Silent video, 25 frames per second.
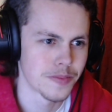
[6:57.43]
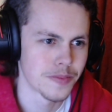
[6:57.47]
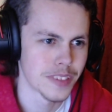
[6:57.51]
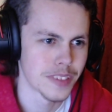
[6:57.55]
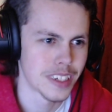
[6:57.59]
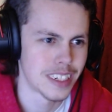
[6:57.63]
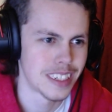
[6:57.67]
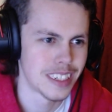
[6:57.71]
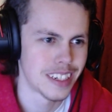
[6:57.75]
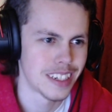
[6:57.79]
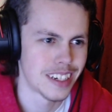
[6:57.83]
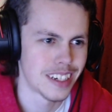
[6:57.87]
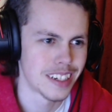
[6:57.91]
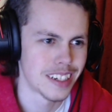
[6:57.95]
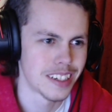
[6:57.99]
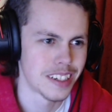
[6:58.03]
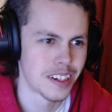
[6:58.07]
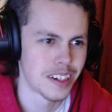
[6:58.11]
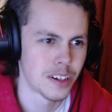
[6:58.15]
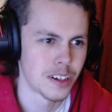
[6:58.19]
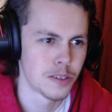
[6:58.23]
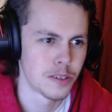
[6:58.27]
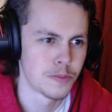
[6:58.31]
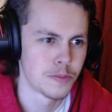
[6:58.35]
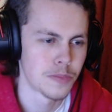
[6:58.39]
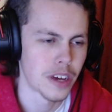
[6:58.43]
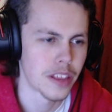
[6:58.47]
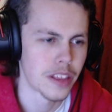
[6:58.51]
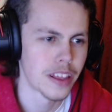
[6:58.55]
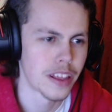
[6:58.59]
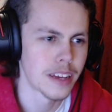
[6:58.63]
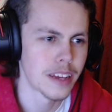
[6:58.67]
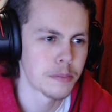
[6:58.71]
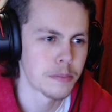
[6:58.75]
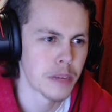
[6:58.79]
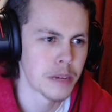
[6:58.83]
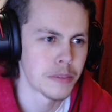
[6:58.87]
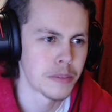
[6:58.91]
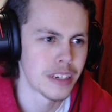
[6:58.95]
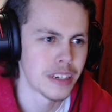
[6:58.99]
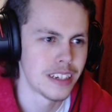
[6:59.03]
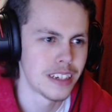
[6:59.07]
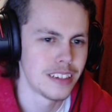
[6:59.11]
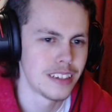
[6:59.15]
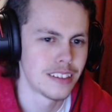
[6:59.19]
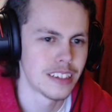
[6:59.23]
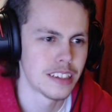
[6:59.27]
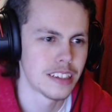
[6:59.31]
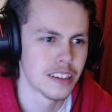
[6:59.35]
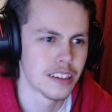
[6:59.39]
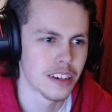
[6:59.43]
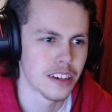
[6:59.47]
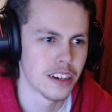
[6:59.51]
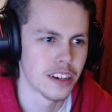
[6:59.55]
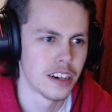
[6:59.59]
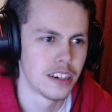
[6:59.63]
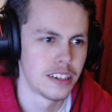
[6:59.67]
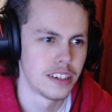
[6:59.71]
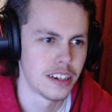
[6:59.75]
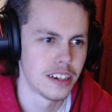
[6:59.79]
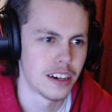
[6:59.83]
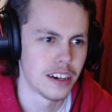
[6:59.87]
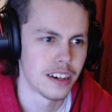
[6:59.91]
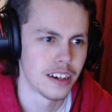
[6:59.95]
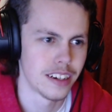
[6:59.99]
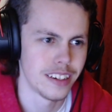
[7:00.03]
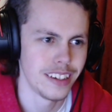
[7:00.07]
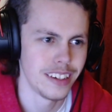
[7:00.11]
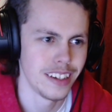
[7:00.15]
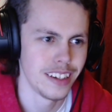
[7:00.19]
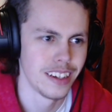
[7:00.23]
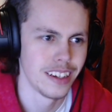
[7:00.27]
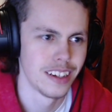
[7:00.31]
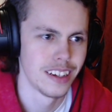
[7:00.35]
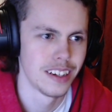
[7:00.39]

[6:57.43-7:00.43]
I, I don't know. I think maybe he's either gonna die,